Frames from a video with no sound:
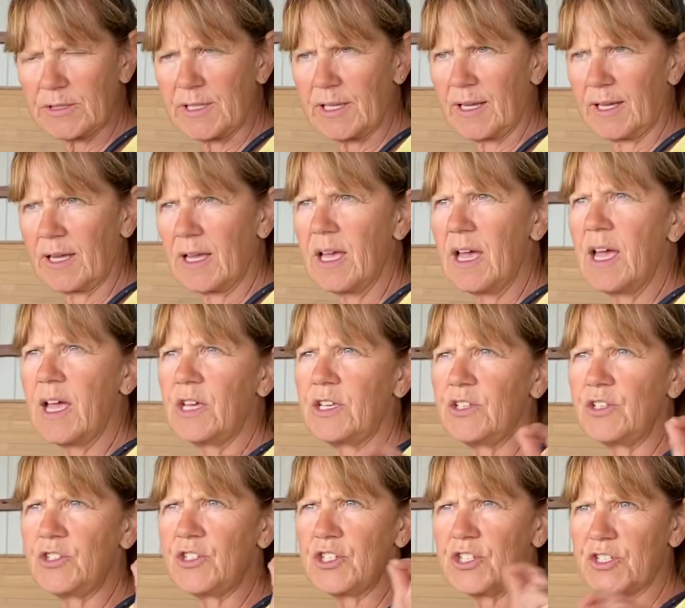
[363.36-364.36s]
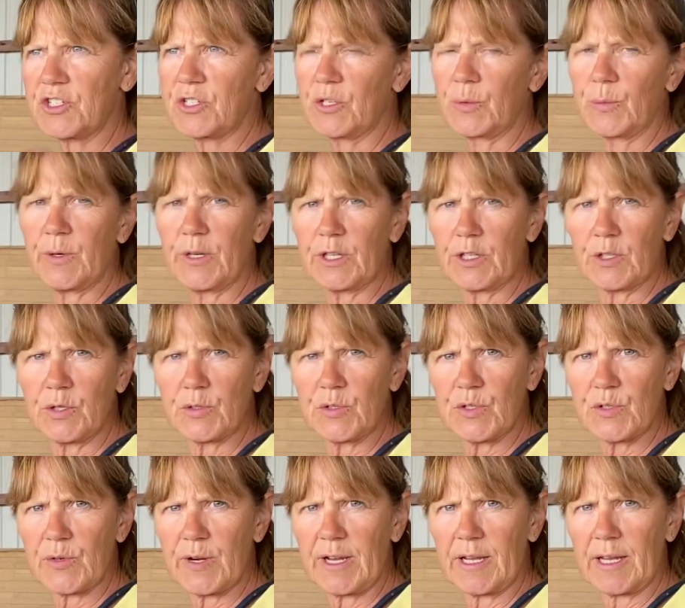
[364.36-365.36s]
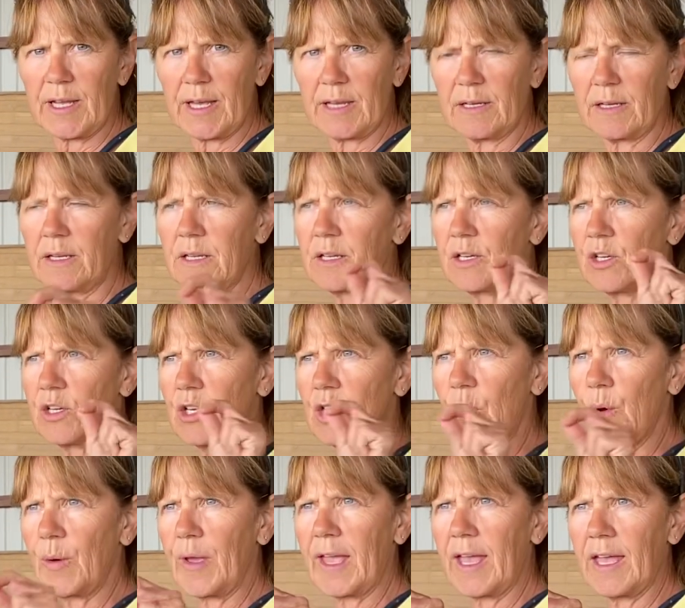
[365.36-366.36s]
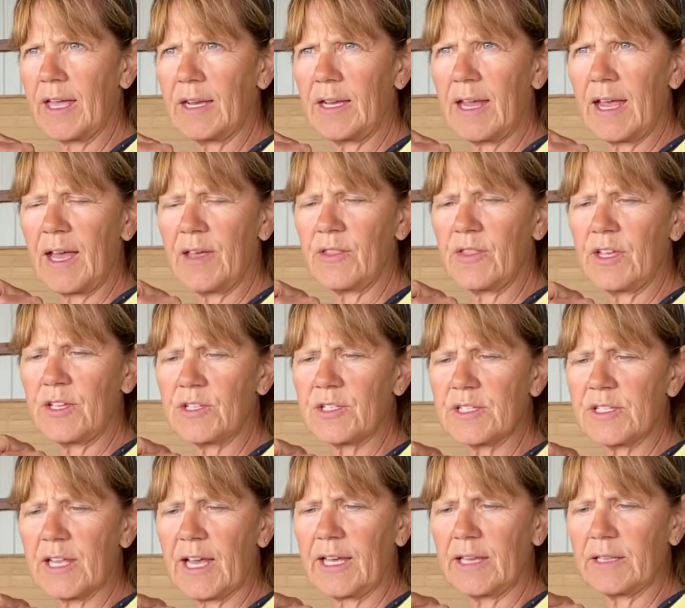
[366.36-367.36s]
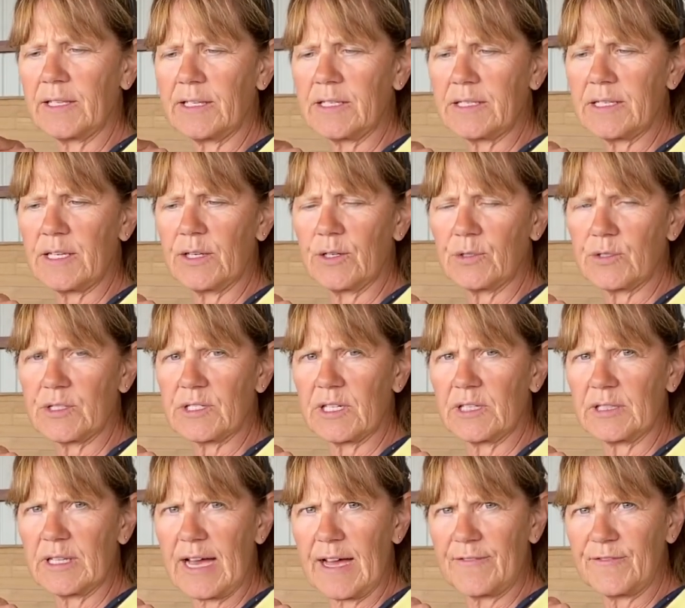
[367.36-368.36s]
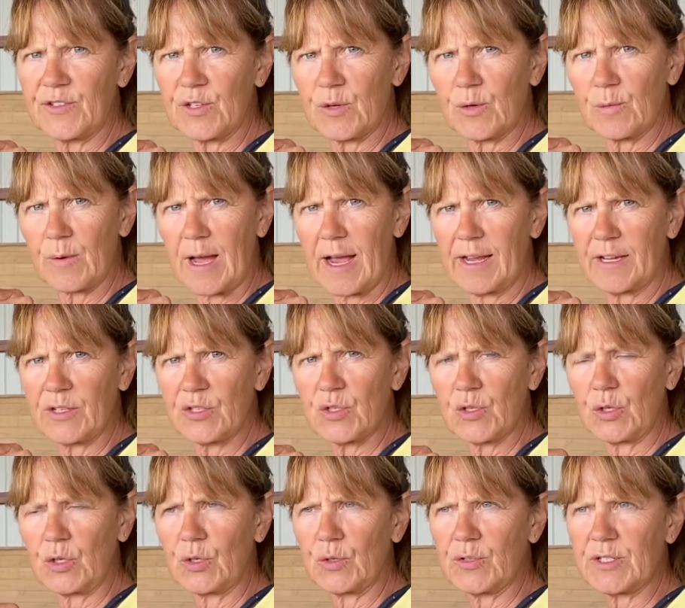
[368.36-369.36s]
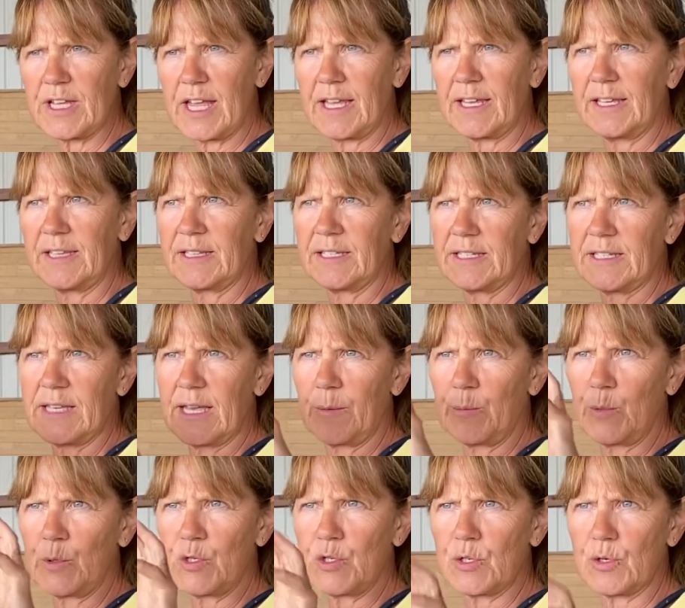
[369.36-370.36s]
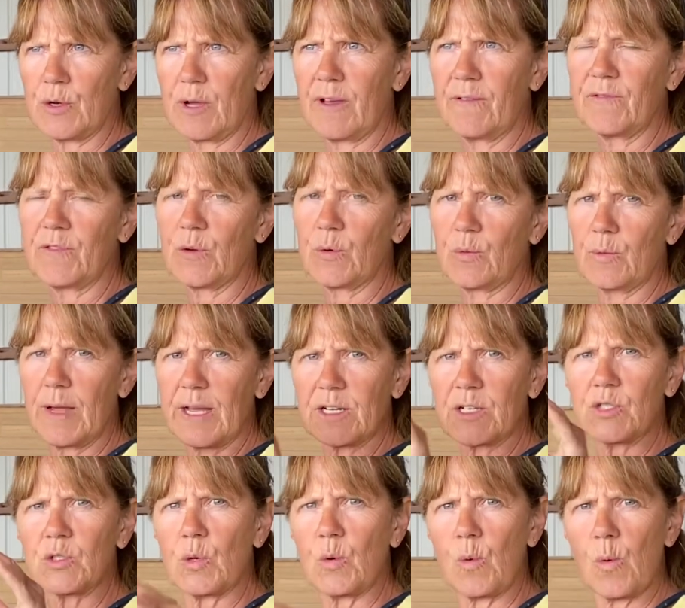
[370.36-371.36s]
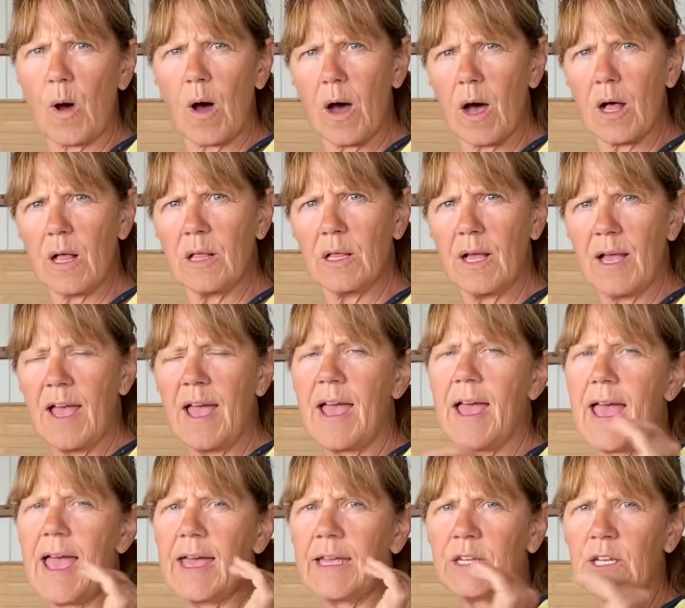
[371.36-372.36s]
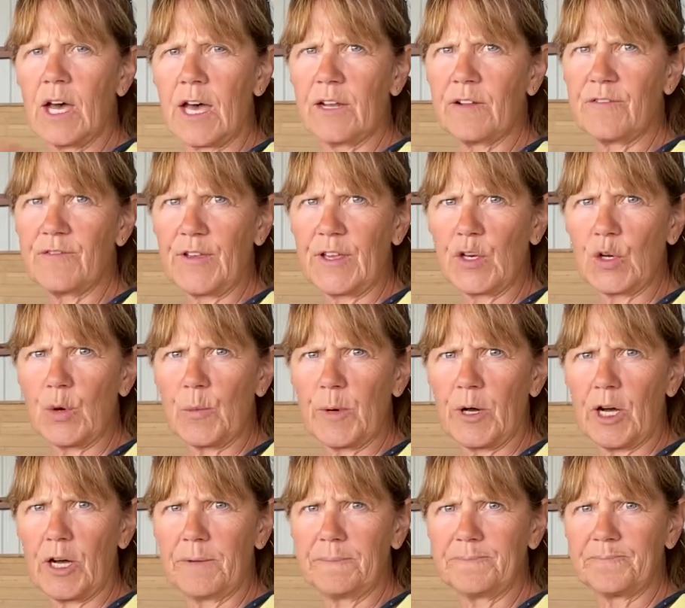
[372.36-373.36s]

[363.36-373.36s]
thing. You just don't want to go straight in. Go in and then slightly tilt to left or right so you're taking the temperature of the rectal wall and not a fecal ball.